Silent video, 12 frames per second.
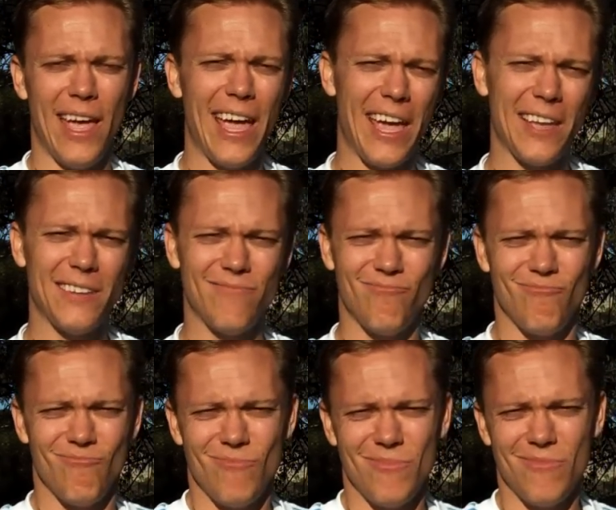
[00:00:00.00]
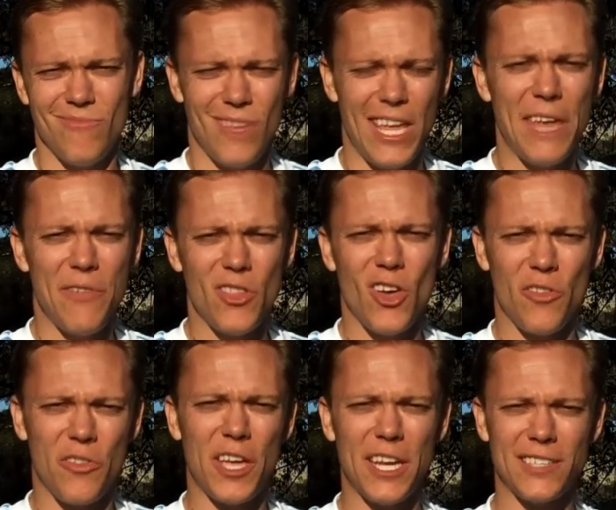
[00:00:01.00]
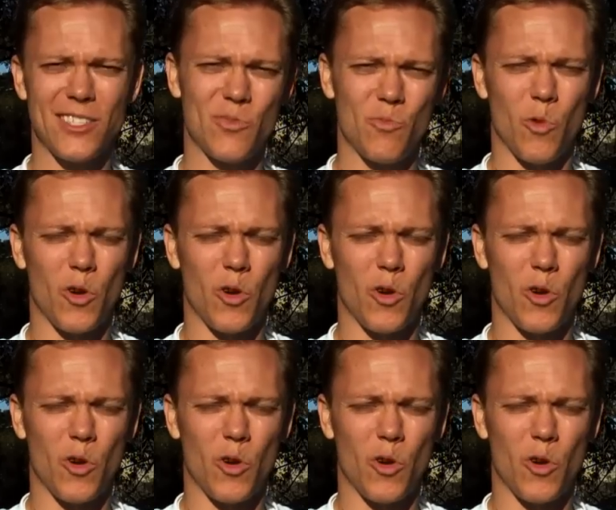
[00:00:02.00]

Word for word: And even though things